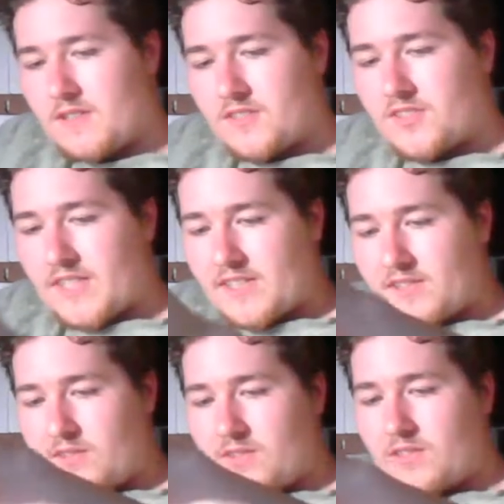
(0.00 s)

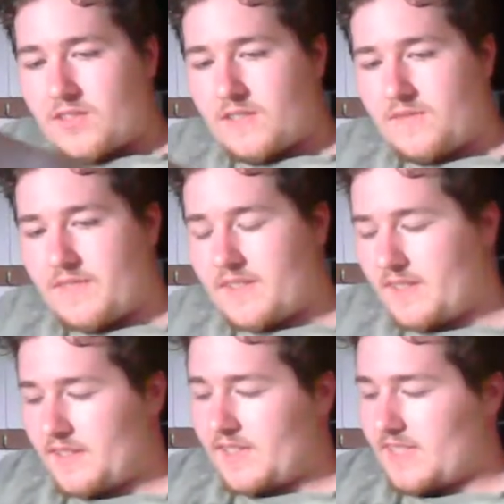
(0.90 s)
Second orc
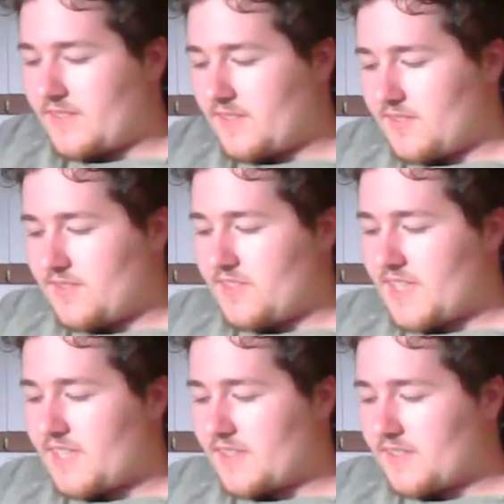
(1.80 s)
gets
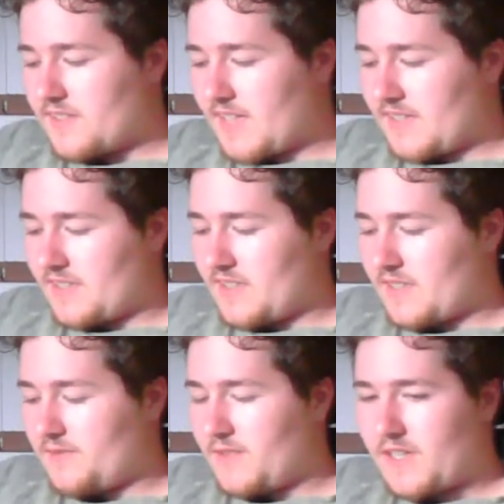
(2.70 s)
6, added to
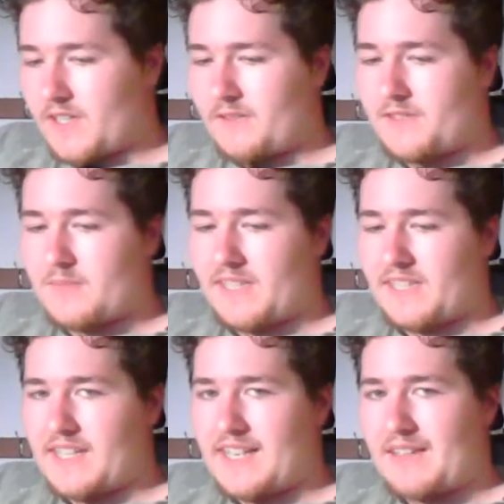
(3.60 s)
his 5 to
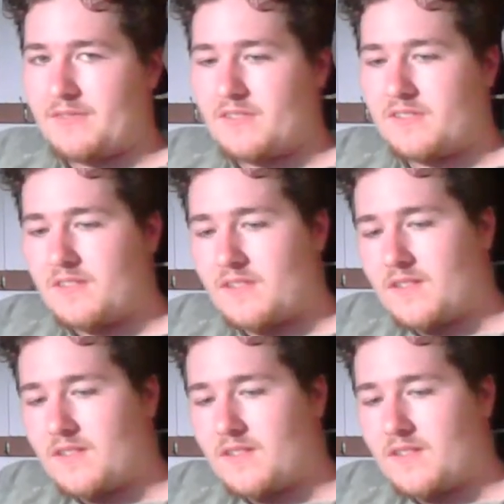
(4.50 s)
make 11.